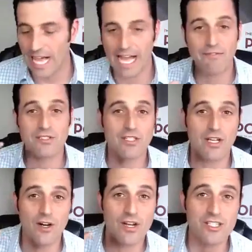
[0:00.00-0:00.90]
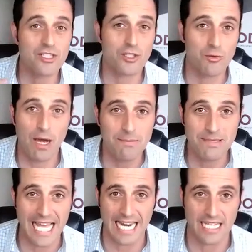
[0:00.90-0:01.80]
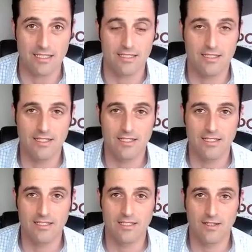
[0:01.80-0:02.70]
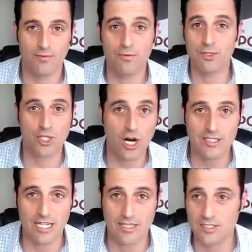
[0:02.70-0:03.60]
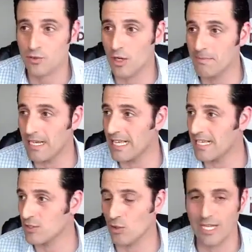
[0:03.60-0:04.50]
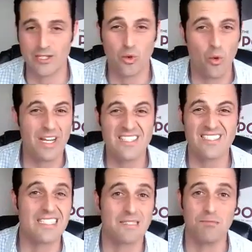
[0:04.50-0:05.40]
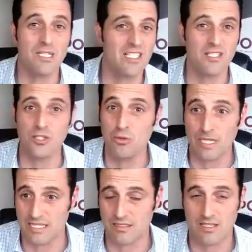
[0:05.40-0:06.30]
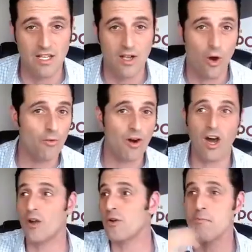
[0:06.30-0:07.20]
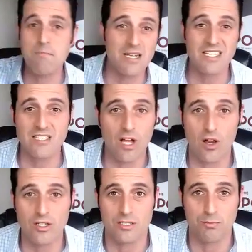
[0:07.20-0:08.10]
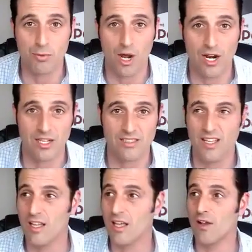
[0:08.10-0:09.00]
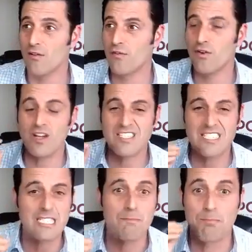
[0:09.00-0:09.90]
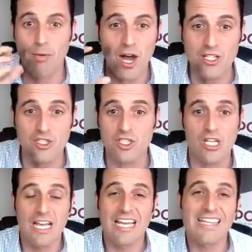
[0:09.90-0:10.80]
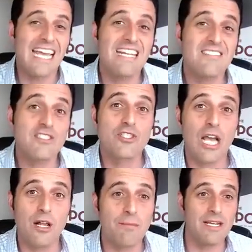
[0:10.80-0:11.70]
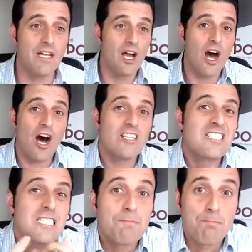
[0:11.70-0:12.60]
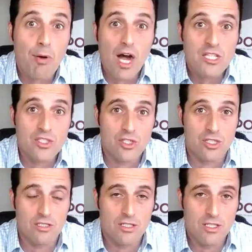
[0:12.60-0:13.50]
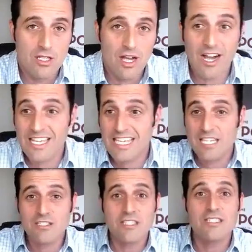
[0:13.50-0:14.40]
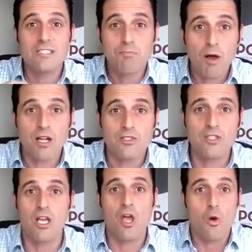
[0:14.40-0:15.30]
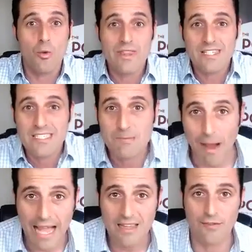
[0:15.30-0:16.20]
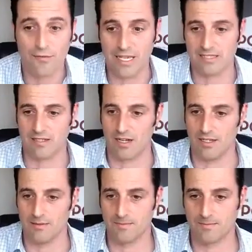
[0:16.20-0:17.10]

Have you heard of the Scrub Daddy from Shark Tank? The Scrub Daddy has sold like 26 million units, over $100 million in product for a sponge. Ladies and gentlemen, a sponge, a kitchen sponge with a smiley face on it.